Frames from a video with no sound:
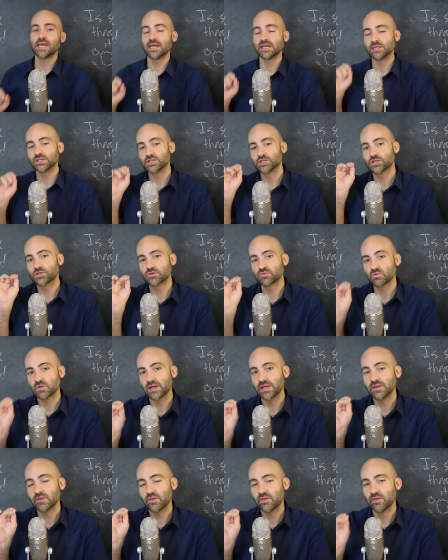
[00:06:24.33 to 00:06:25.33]
And
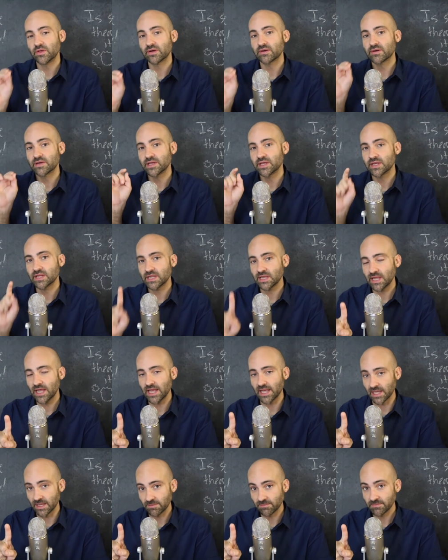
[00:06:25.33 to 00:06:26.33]
string theory
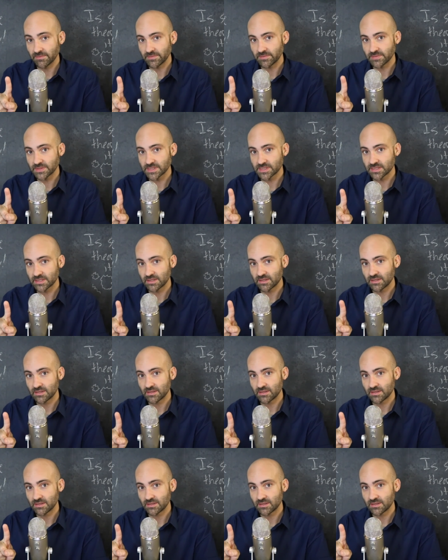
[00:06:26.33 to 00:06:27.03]
claims,